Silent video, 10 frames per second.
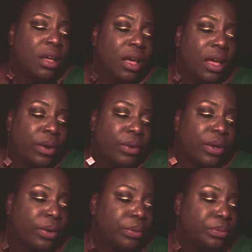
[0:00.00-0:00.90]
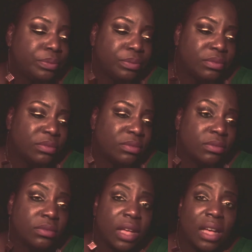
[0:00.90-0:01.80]
I don't know.
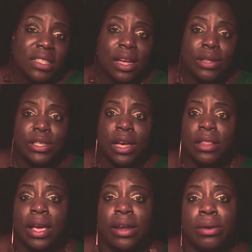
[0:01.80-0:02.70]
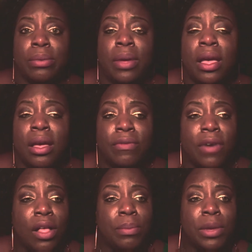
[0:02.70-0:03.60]
I'll talk to y'all later.
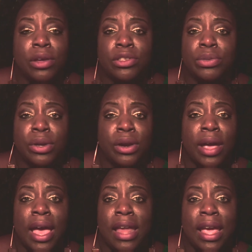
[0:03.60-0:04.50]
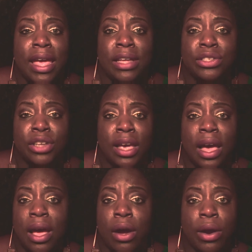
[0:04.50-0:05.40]
Follow me on Twitter at
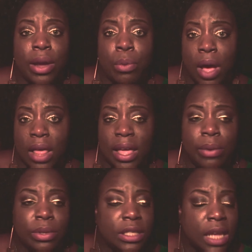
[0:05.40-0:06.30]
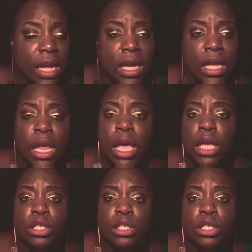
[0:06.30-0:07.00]
ANJIRAY, like I was saying.